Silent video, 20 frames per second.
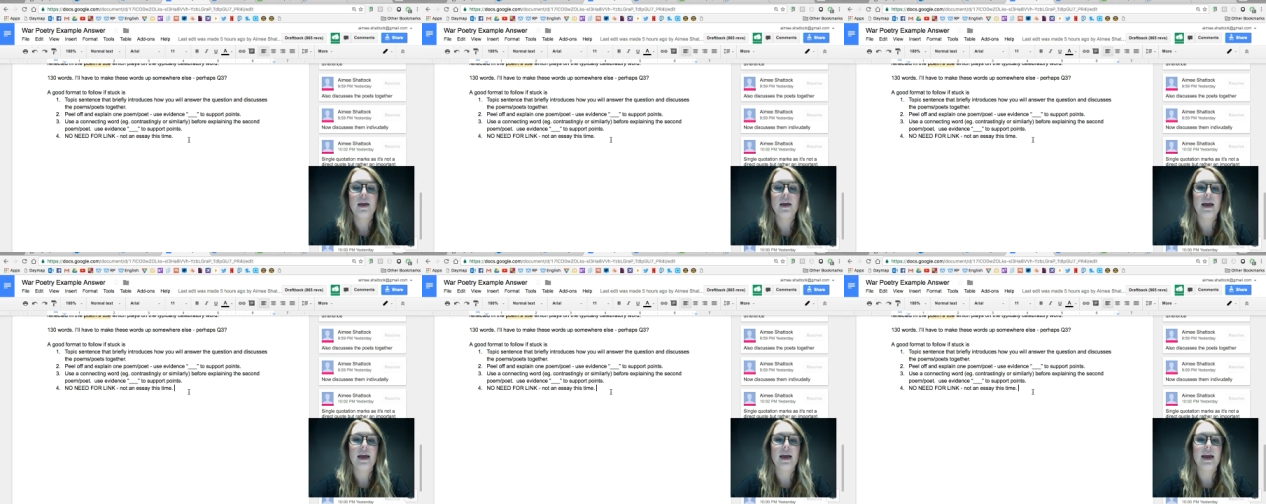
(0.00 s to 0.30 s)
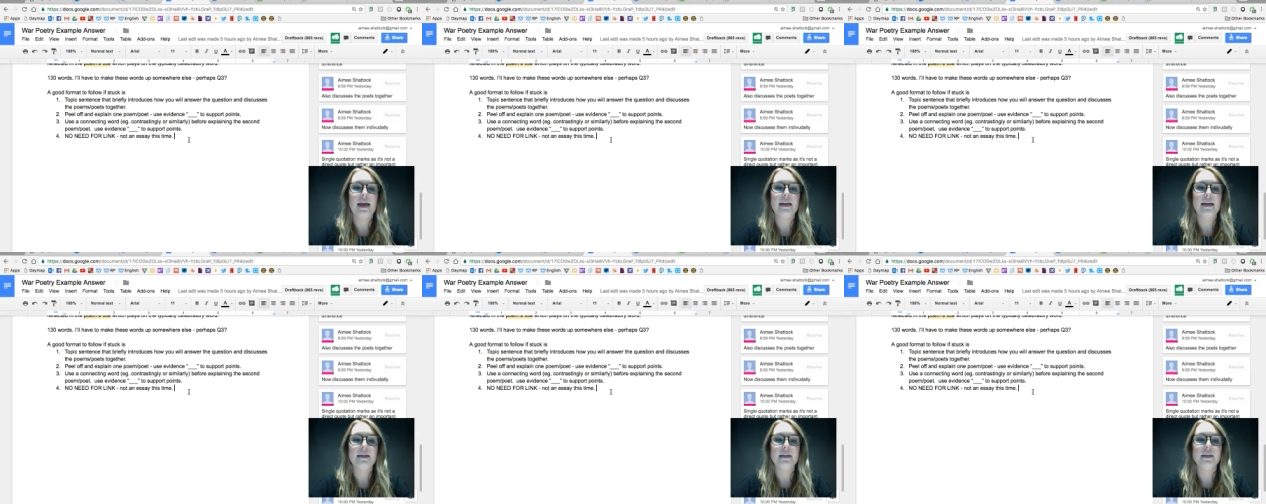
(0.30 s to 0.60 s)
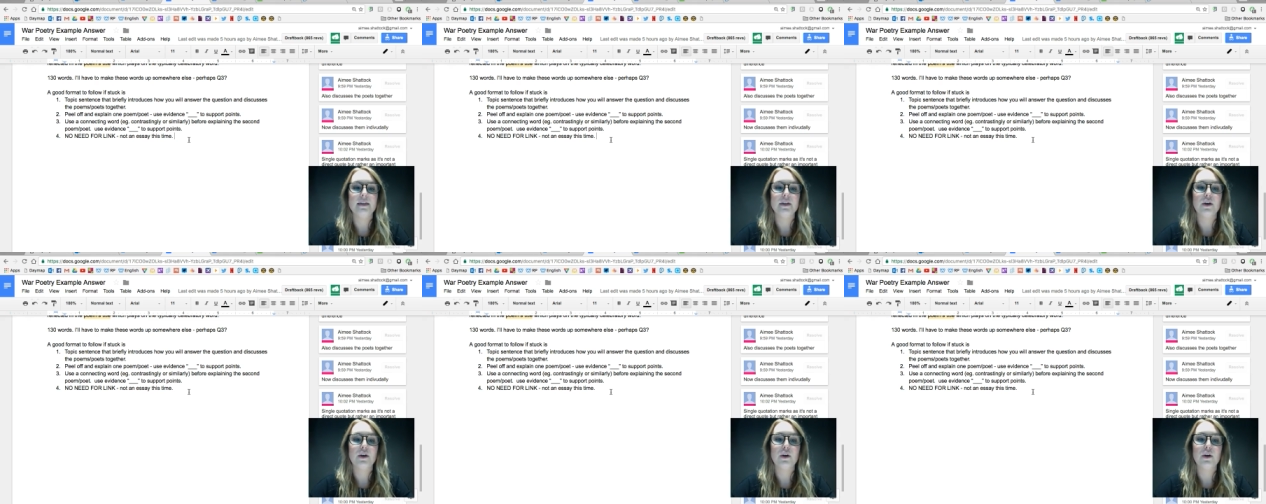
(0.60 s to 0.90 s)

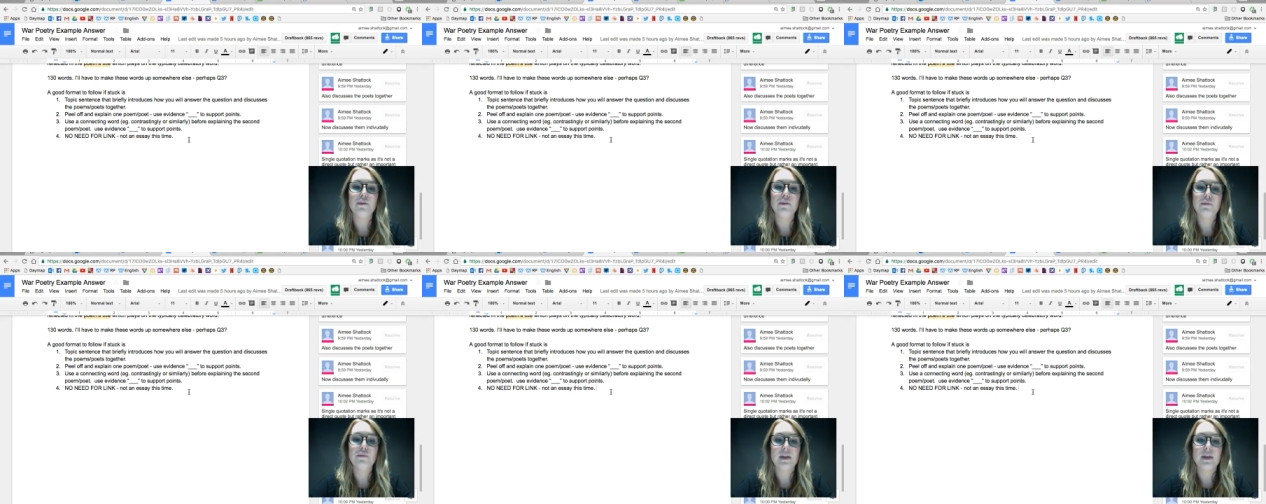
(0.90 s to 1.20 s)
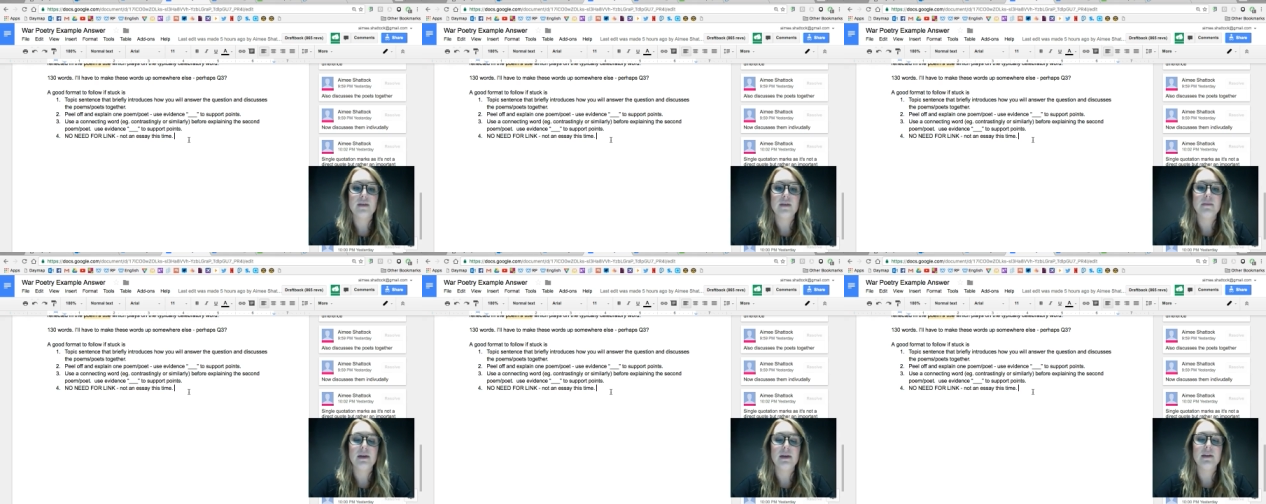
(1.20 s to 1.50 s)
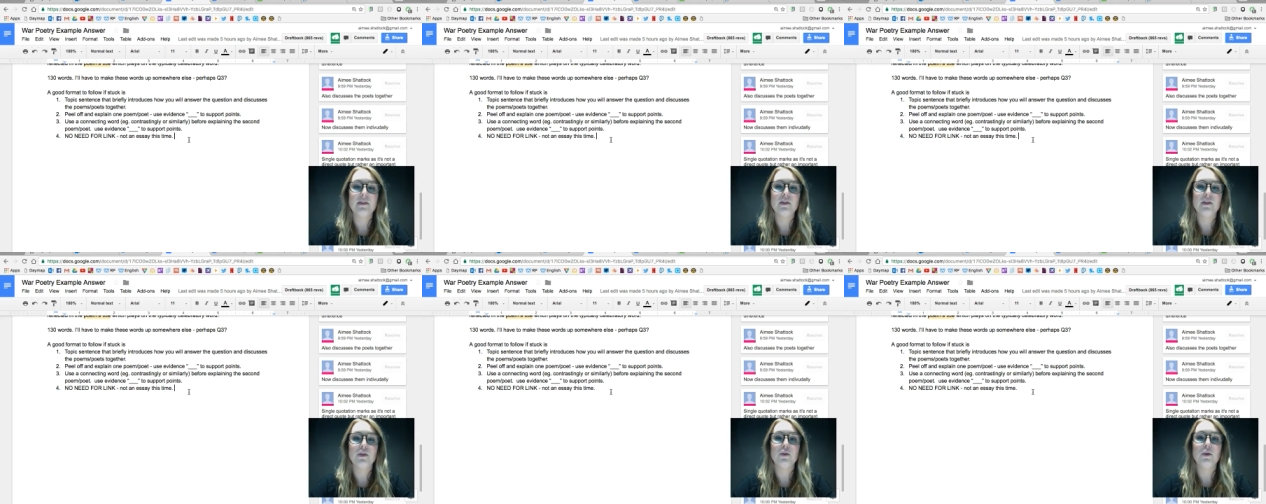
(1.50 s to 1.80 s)
And hopefully it
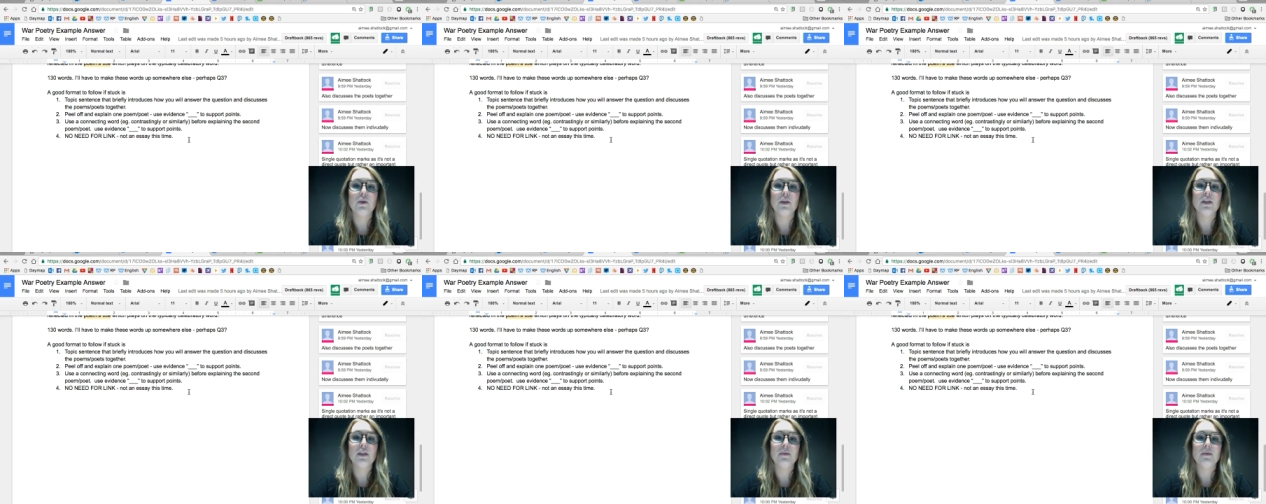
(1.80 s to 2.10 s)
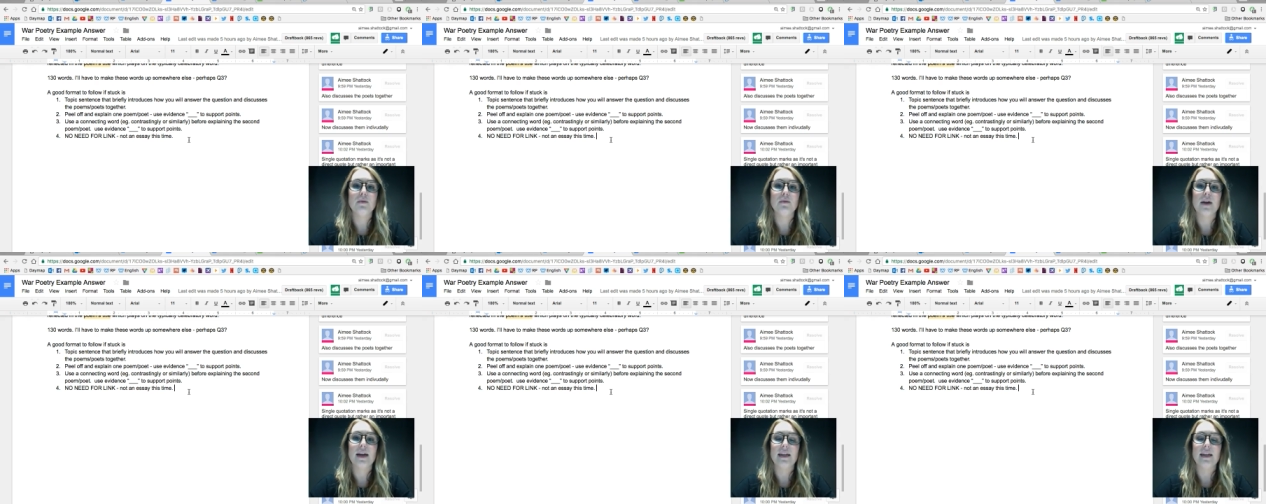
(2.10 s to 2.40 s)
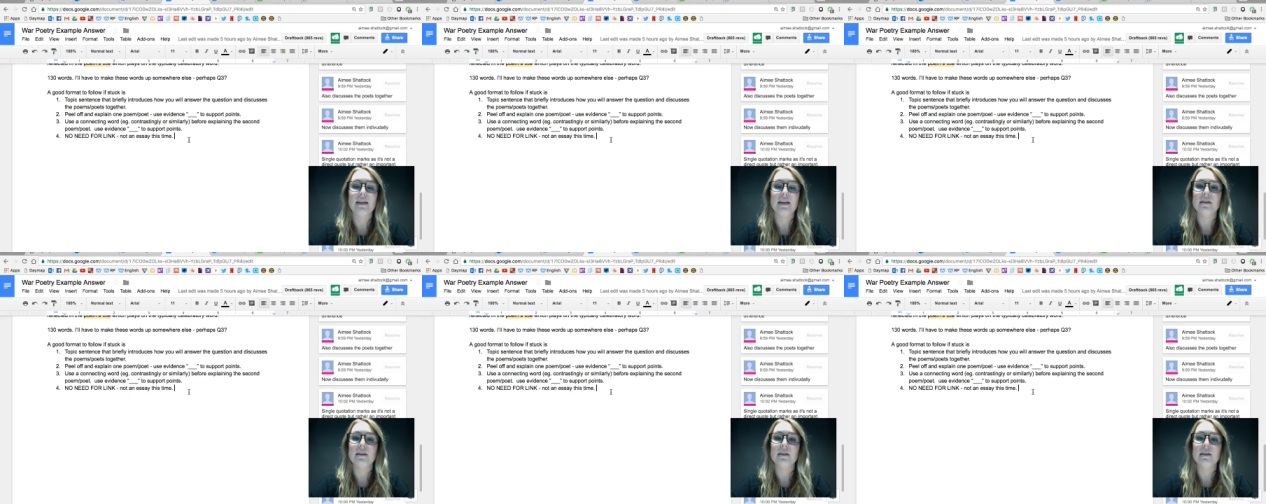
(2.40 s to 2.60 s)
means that you're going to be writing